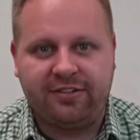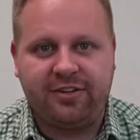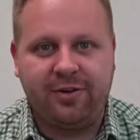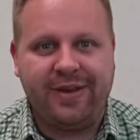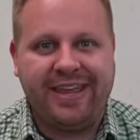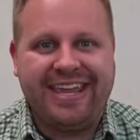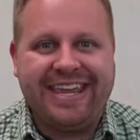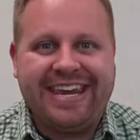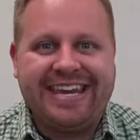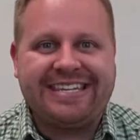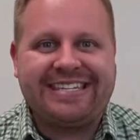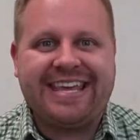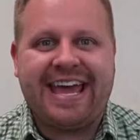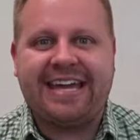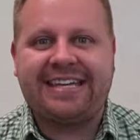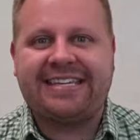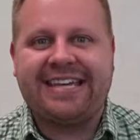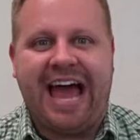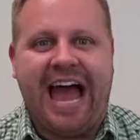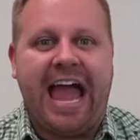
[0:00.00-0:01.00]
So it is
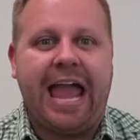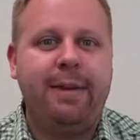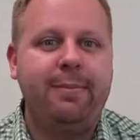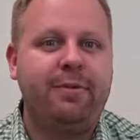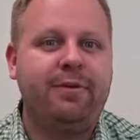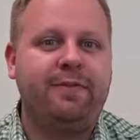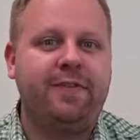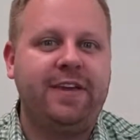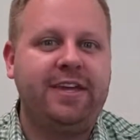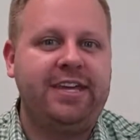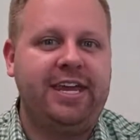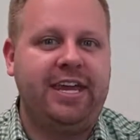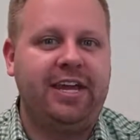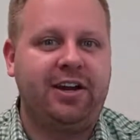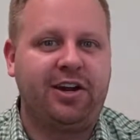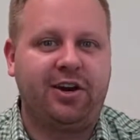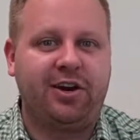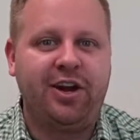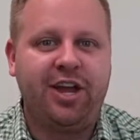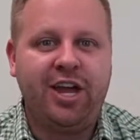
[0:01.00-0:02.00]
that time of the
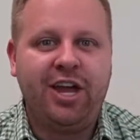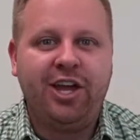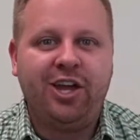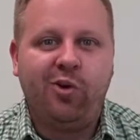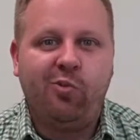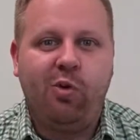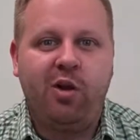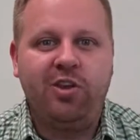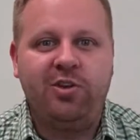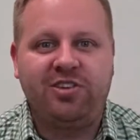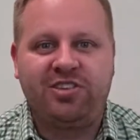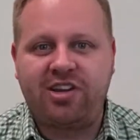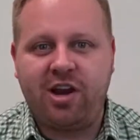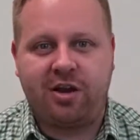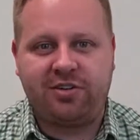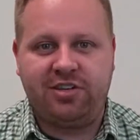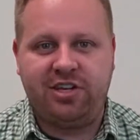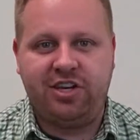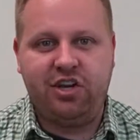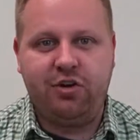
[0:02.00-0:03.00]
year when you
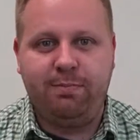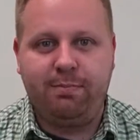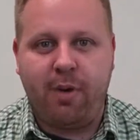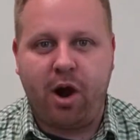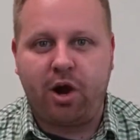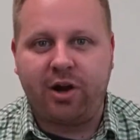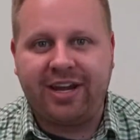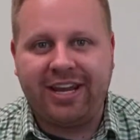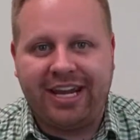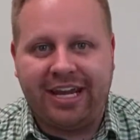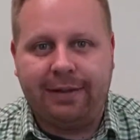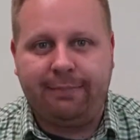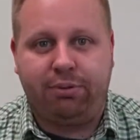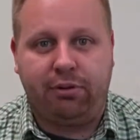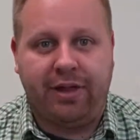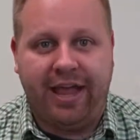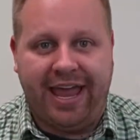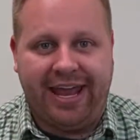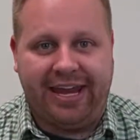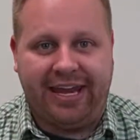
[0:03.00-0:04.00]
start to do marketing
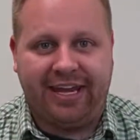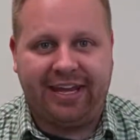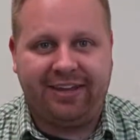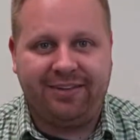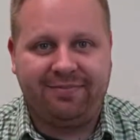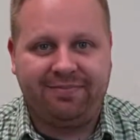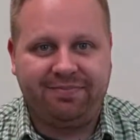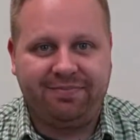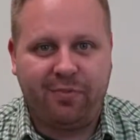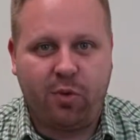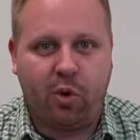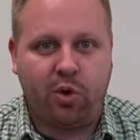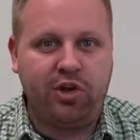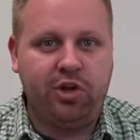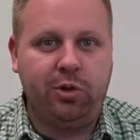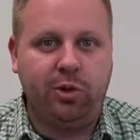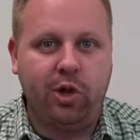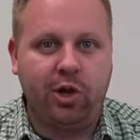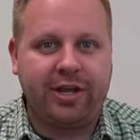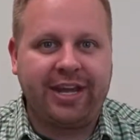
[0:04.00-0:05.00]
planning, or
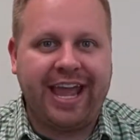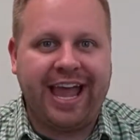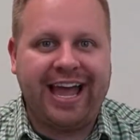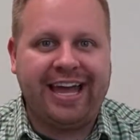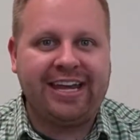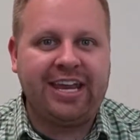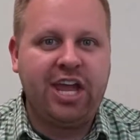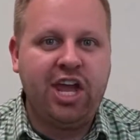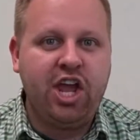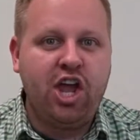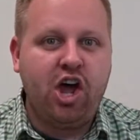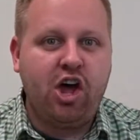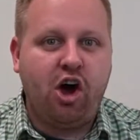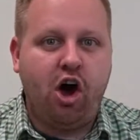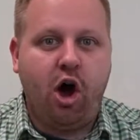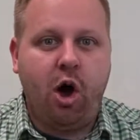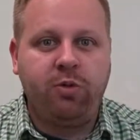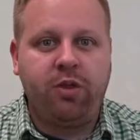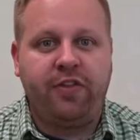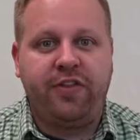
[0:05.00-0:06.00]
you look at
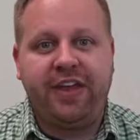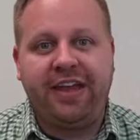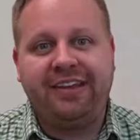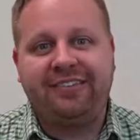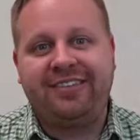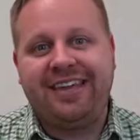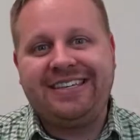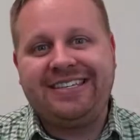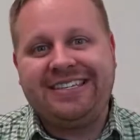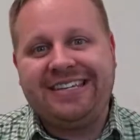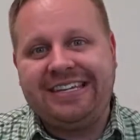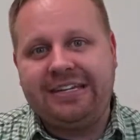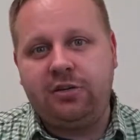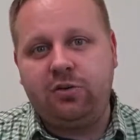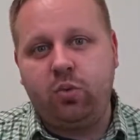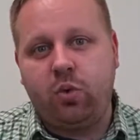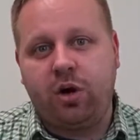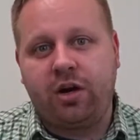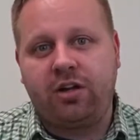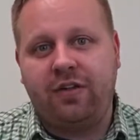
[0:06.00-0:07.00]
all the things that
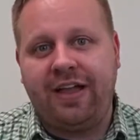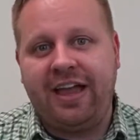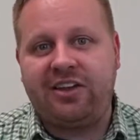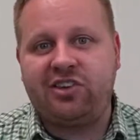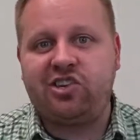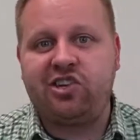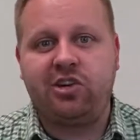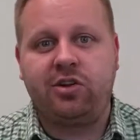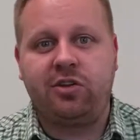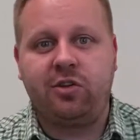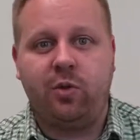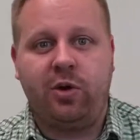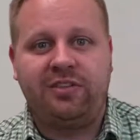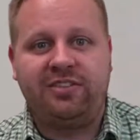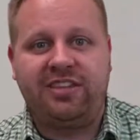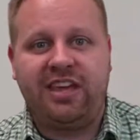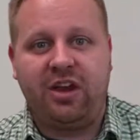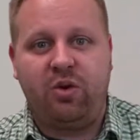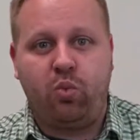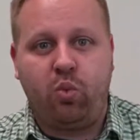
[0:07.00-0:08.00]
didn't work last year, the
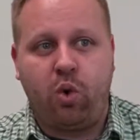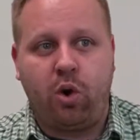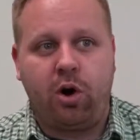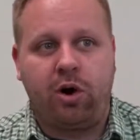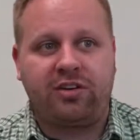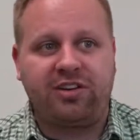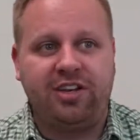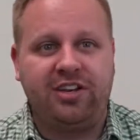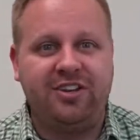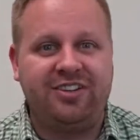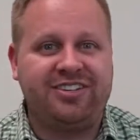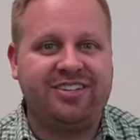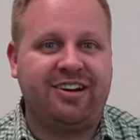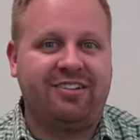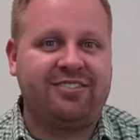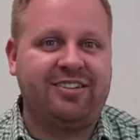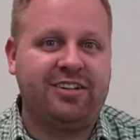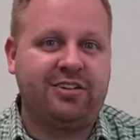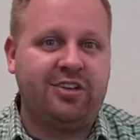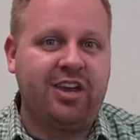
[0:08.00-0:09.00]
ones that worked, and you
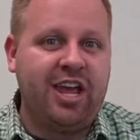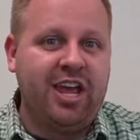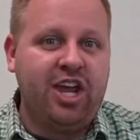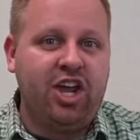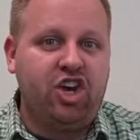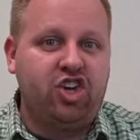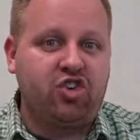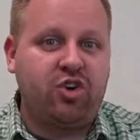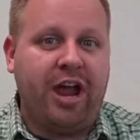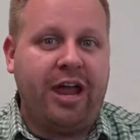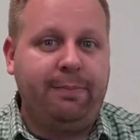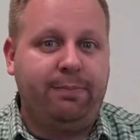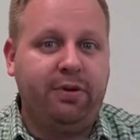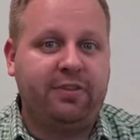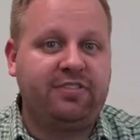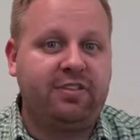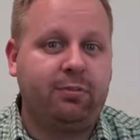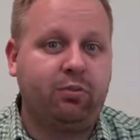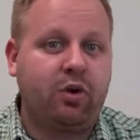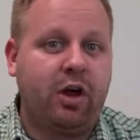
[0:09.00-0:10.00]
start to try and
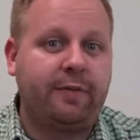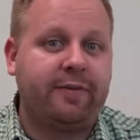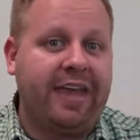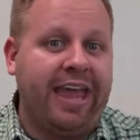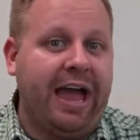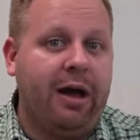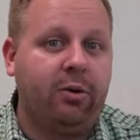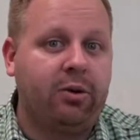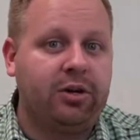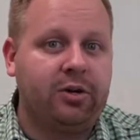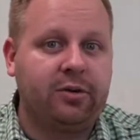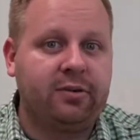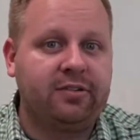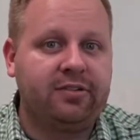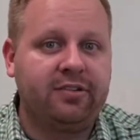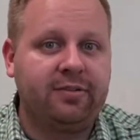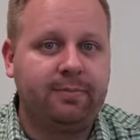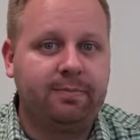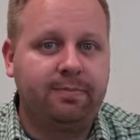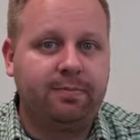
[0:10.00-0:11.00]
put some rough
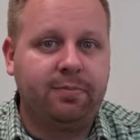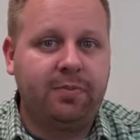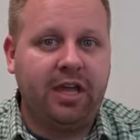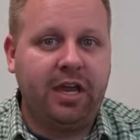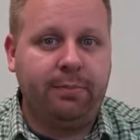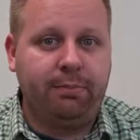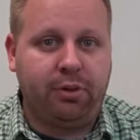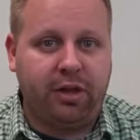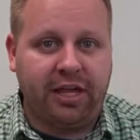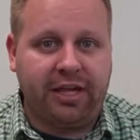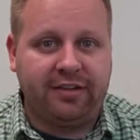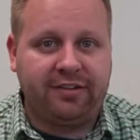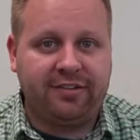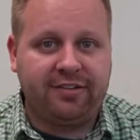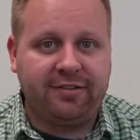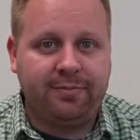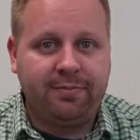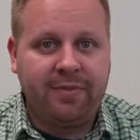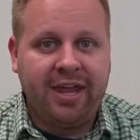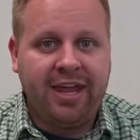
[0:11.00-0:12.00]
calendars in
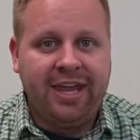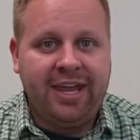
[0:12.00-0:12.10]
place.